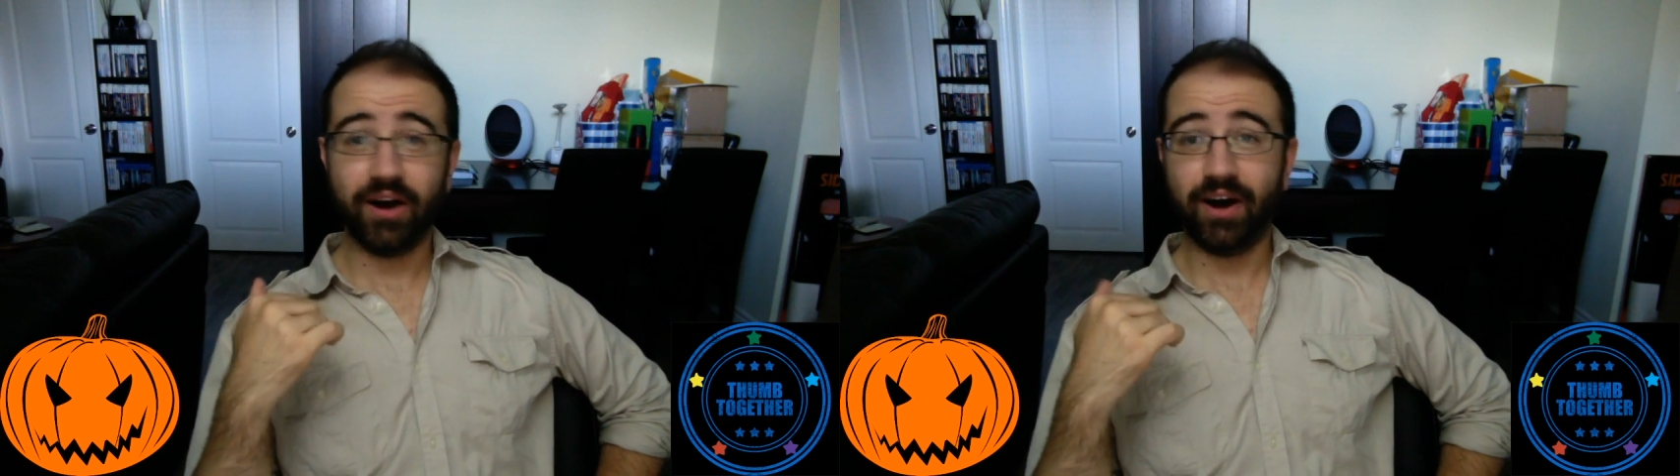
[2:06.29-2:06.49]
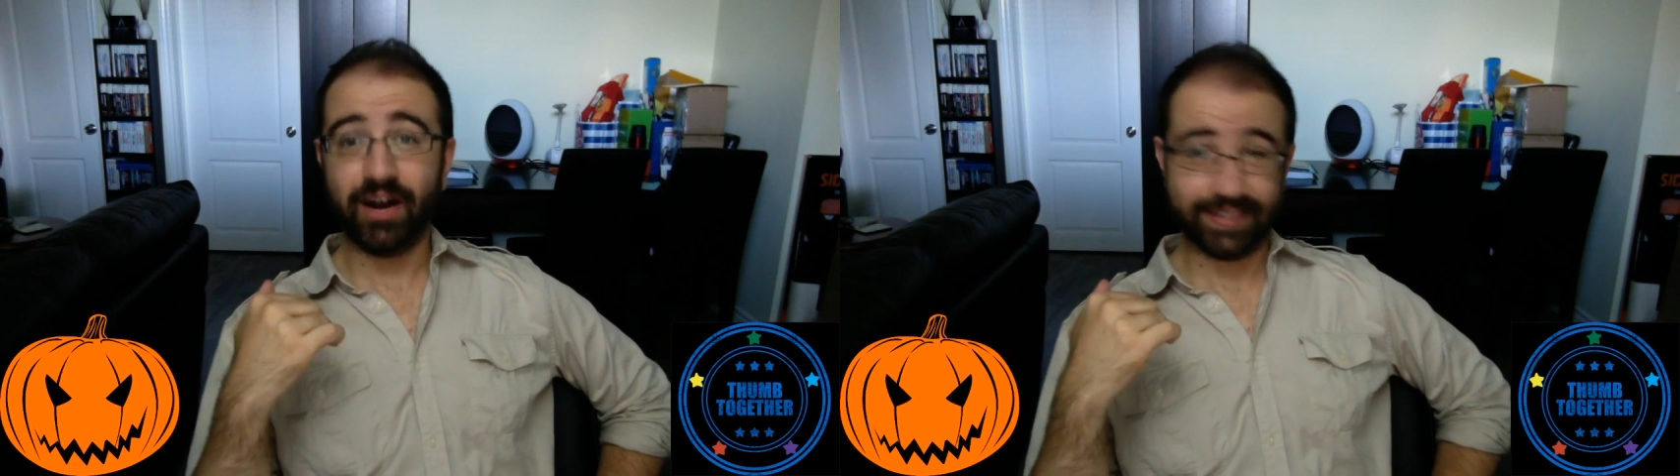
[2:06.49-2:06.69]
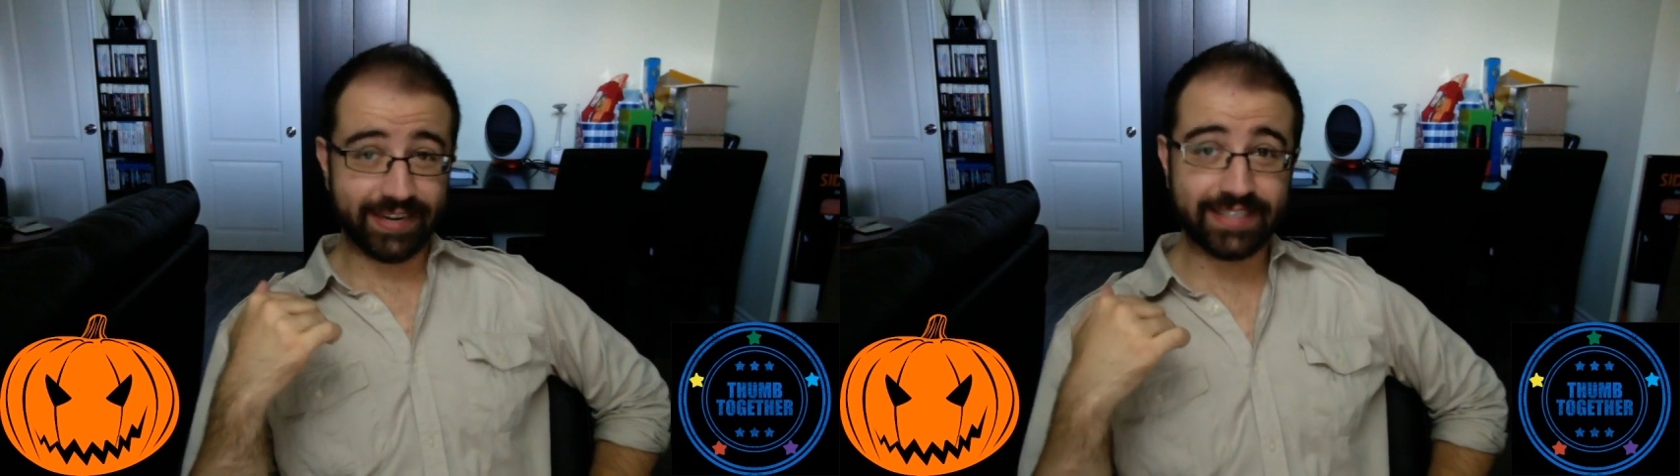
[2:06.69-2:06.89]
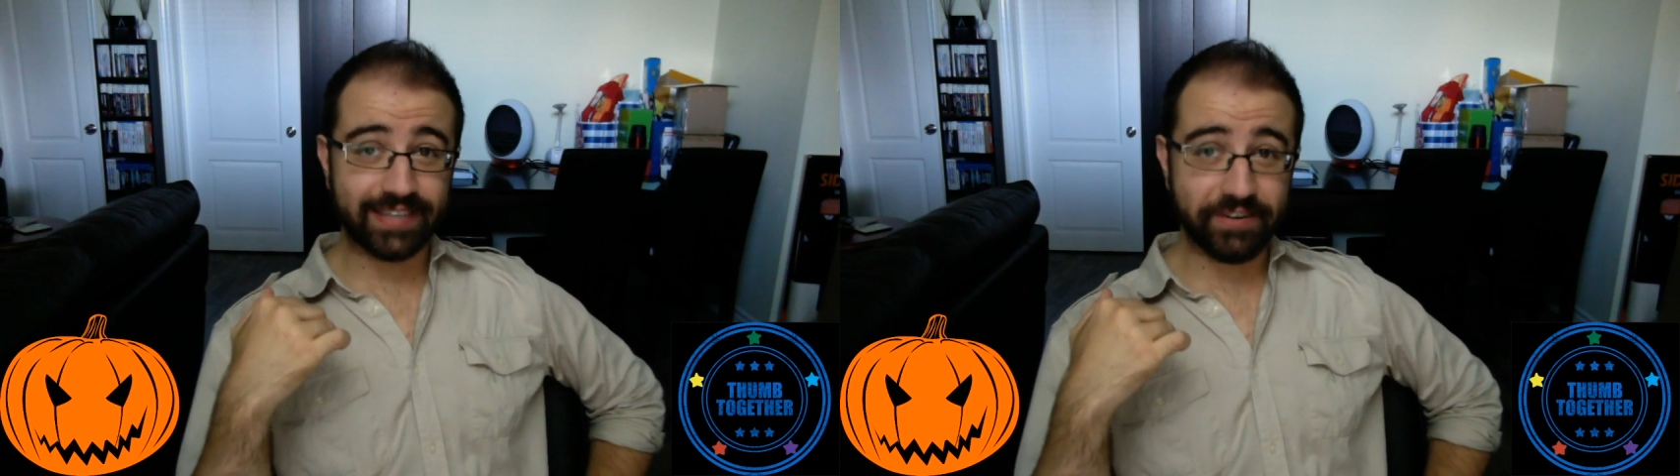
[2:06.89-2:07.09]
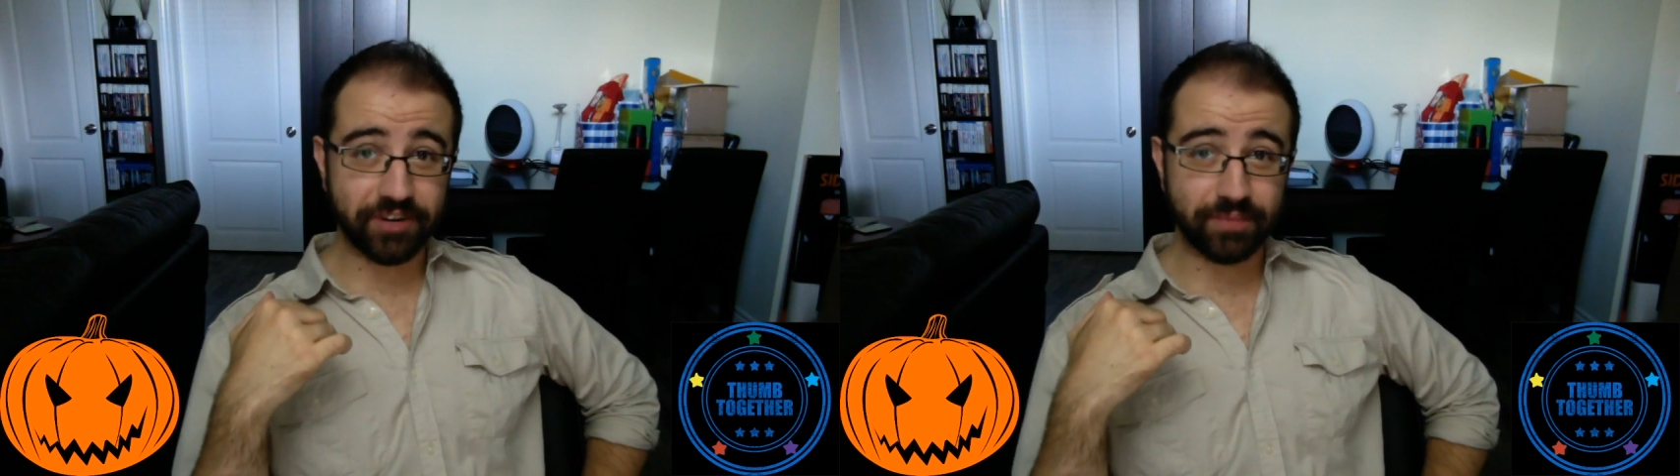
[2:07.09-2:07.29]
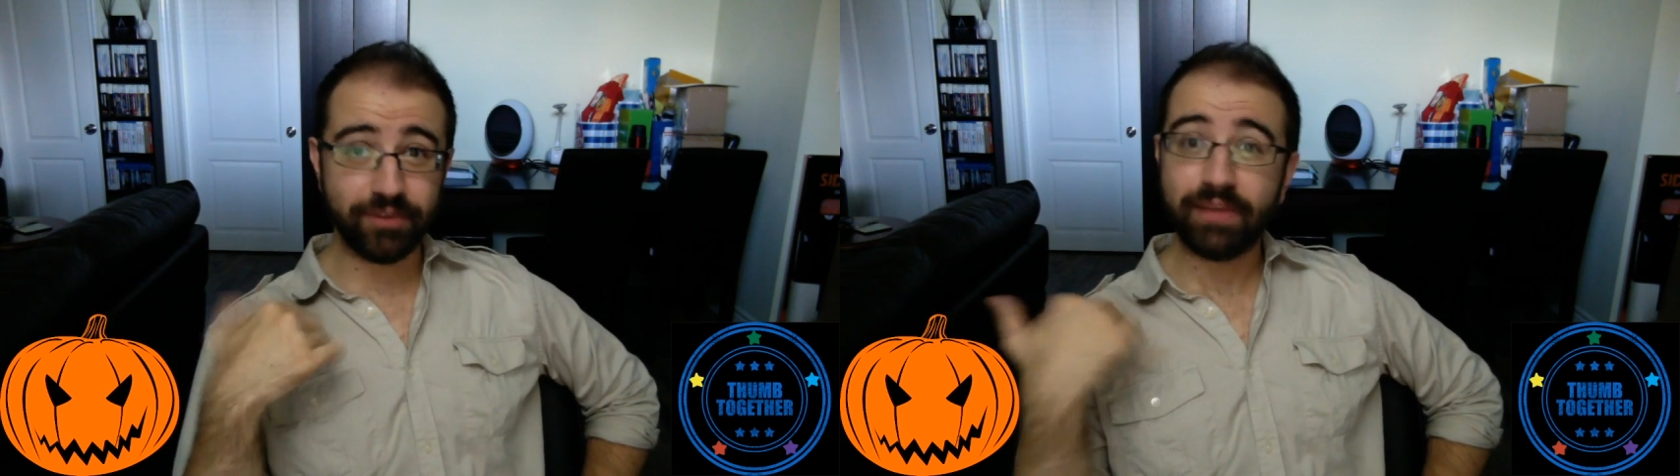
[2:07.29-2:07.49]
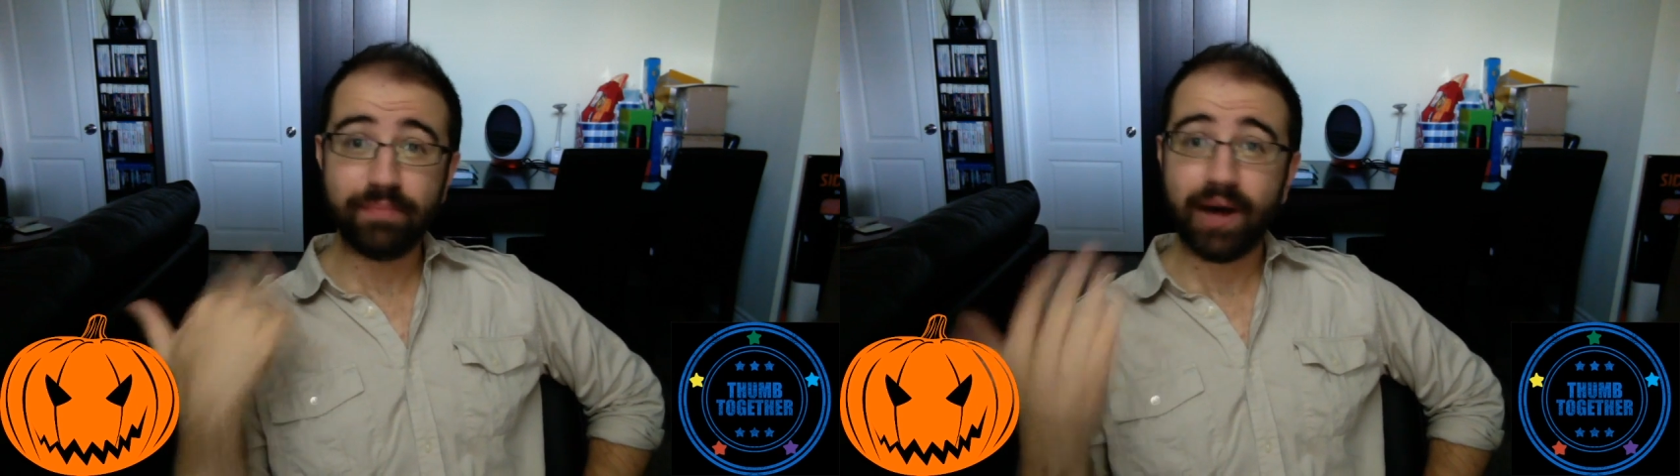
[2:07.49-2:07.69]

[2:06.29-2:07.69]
holiday-centric movie.